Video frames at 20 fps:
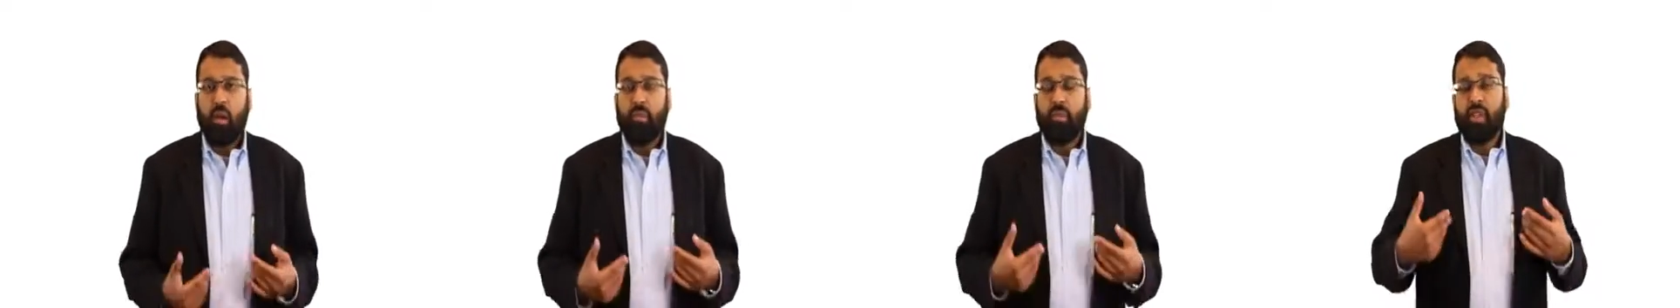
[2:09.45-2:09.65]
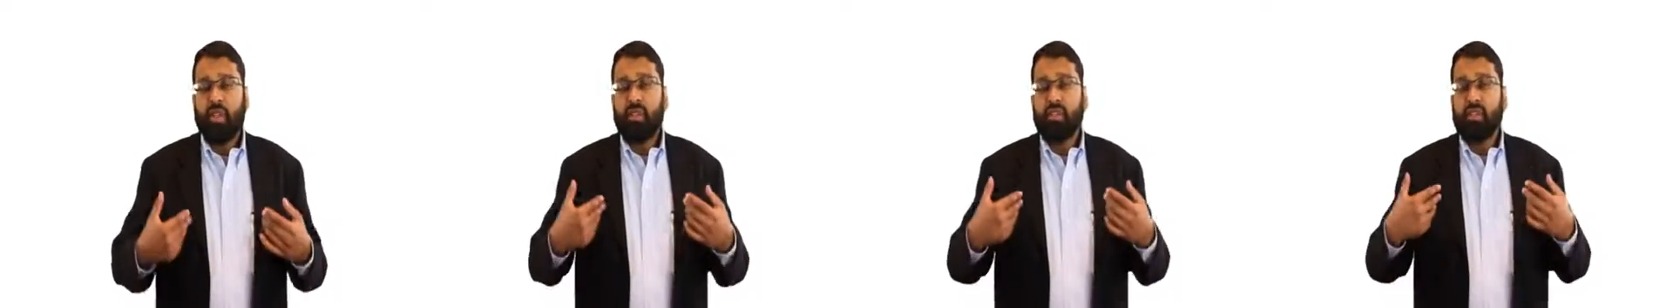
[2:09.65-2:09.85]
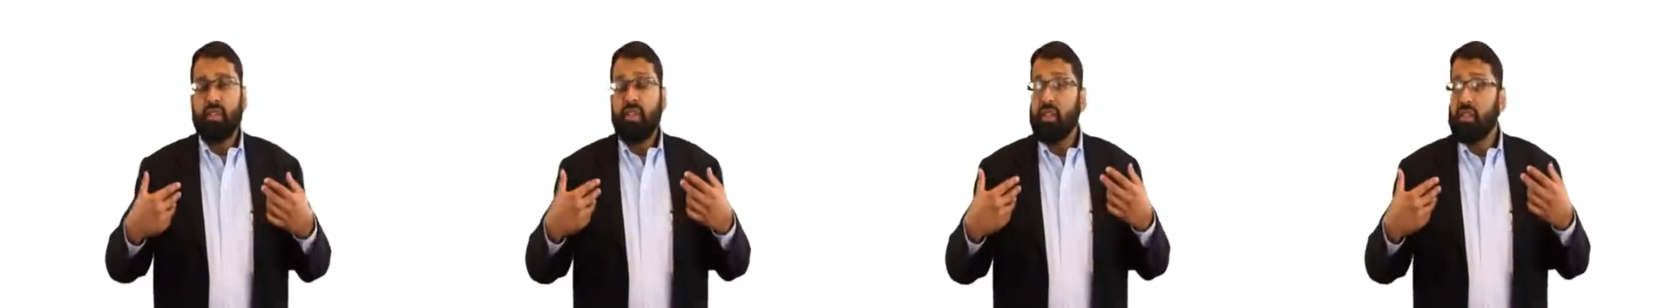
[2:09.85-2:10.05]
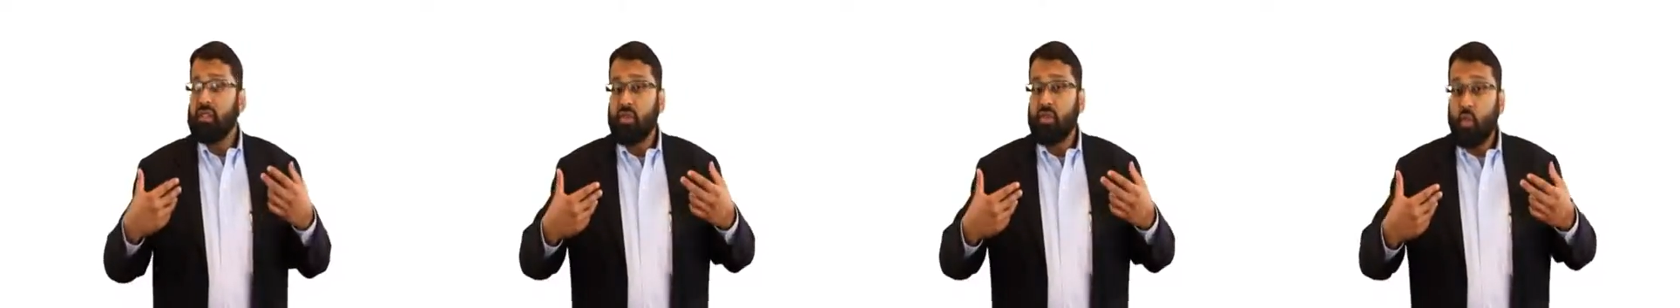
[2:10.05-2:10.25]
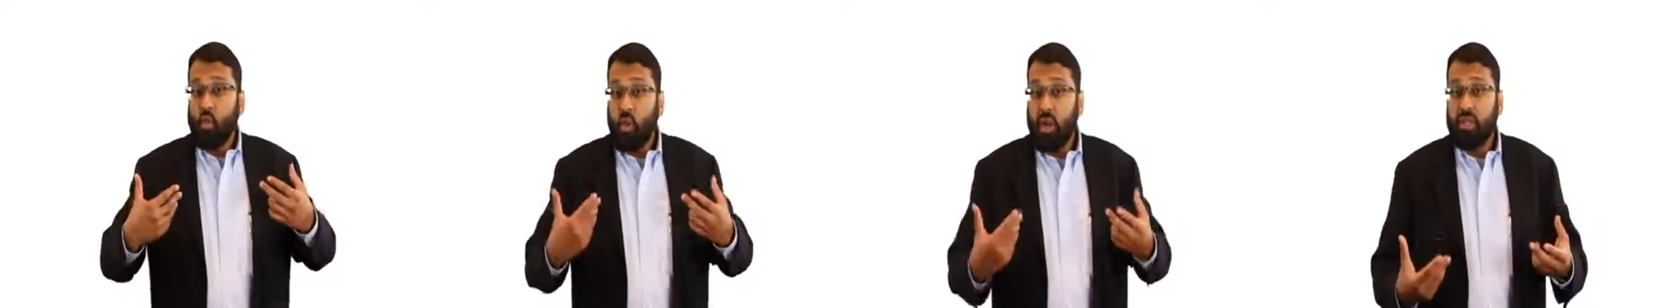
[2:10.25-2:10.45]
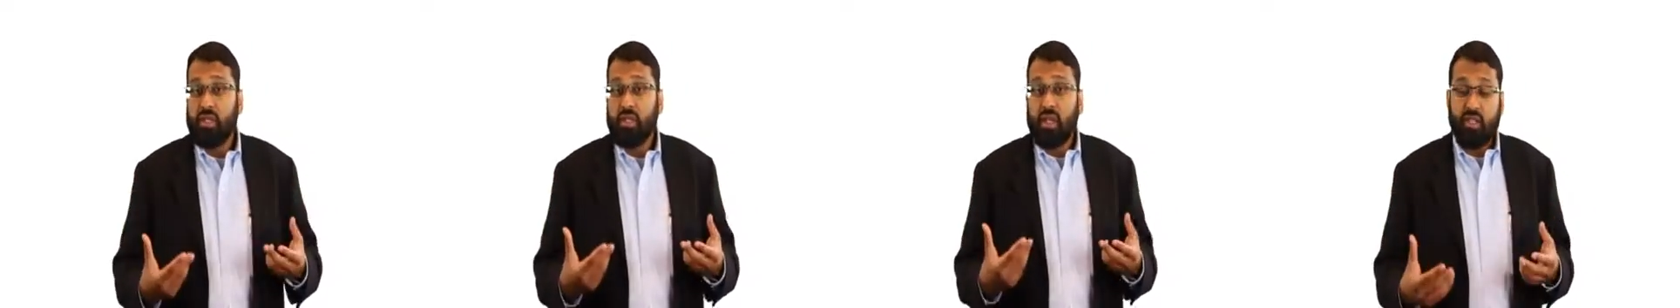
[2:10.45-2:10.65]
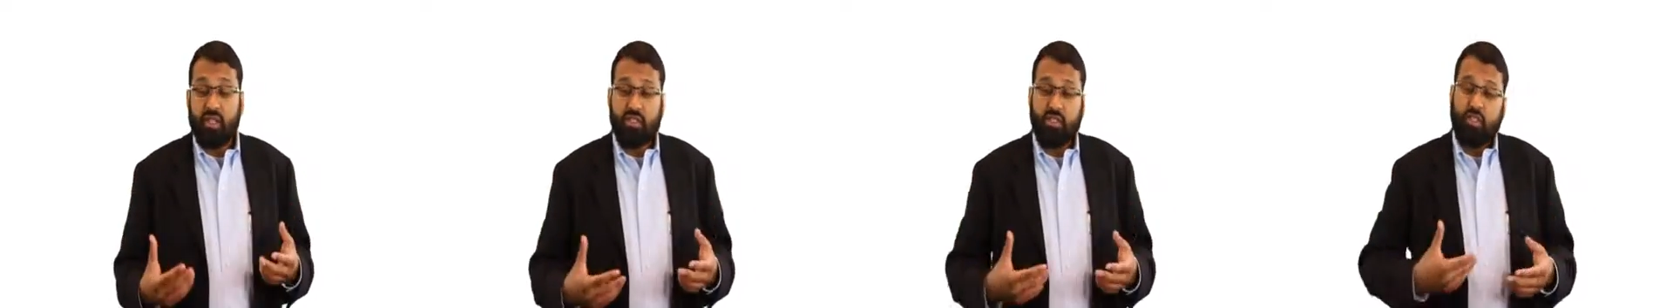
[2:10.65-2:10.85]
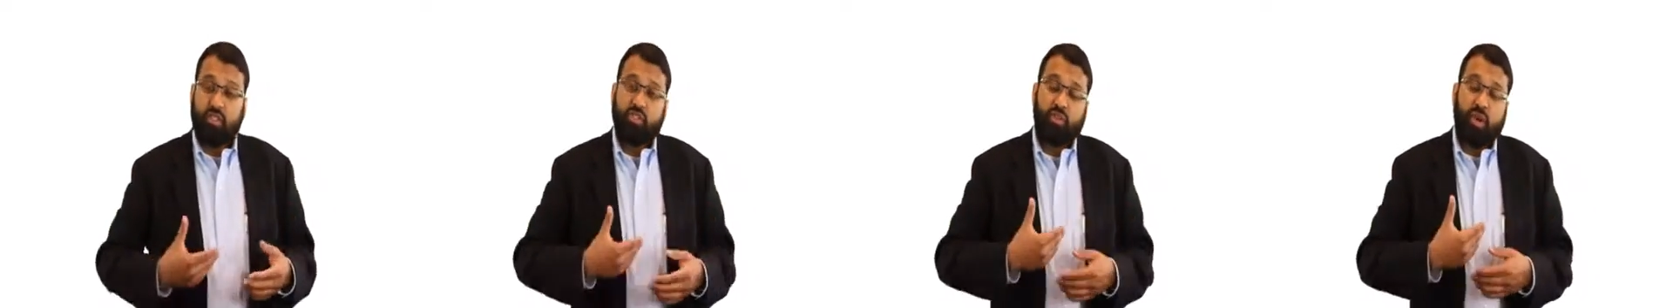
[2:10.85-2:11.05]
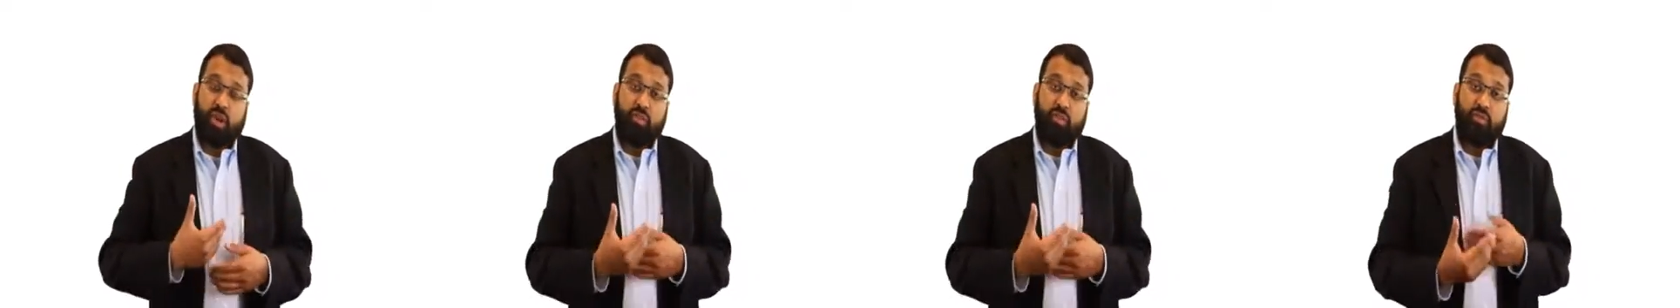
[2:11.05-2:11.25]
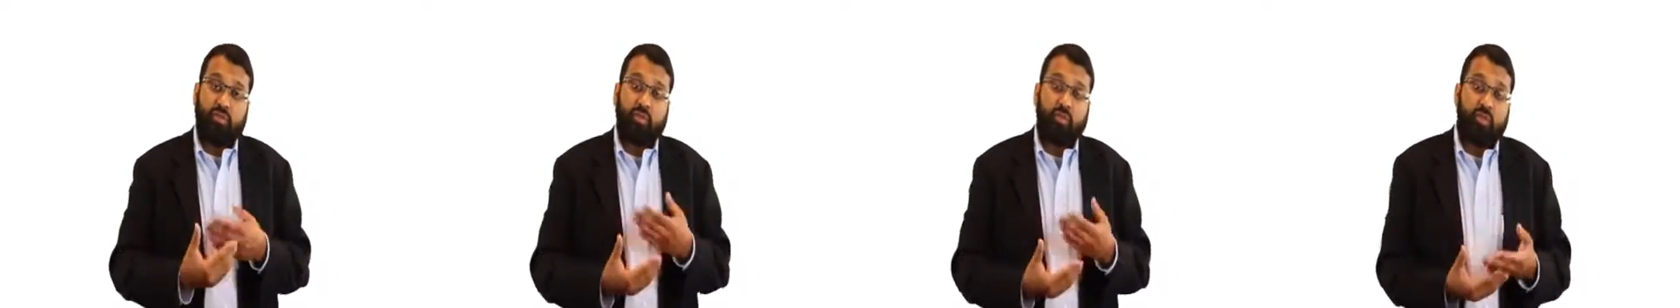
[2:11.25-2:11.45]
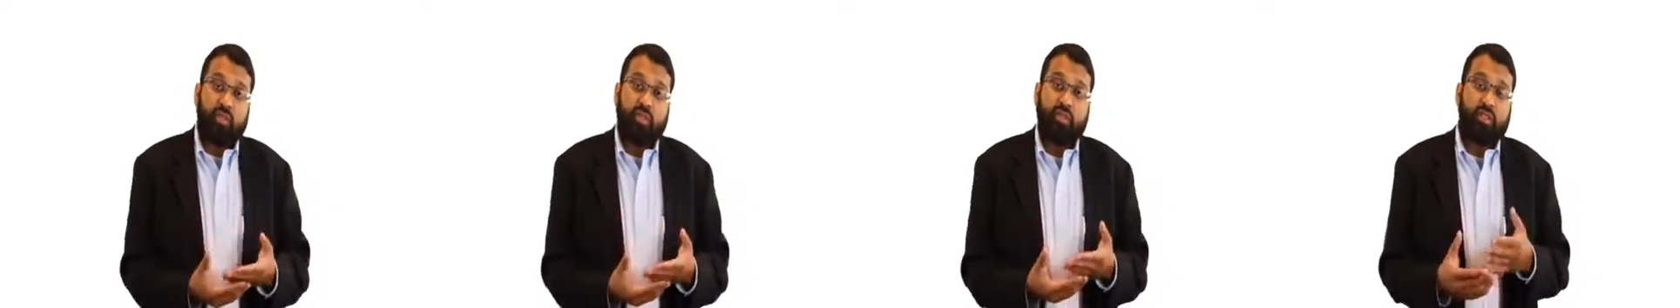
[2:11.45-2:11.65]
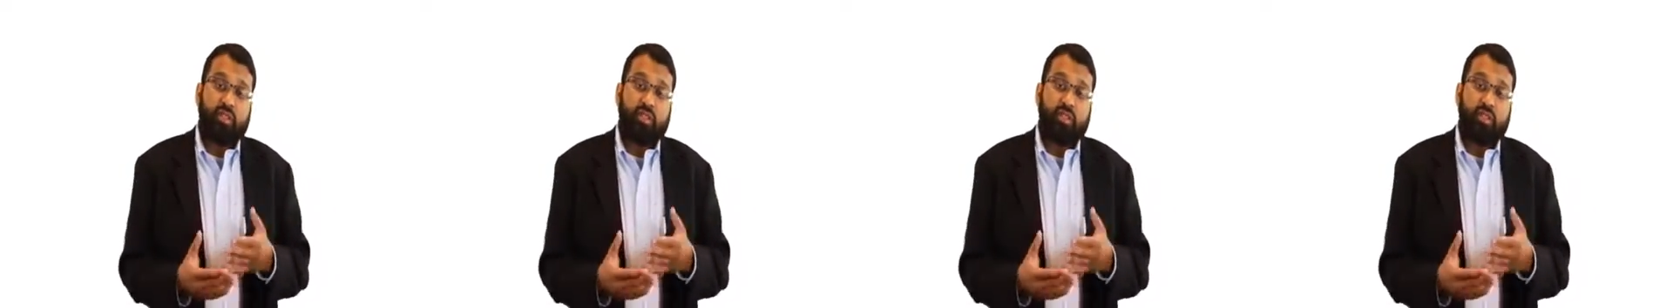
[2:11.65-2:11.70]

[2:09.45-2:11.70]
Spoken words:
because He doesn't want us to try to fulfill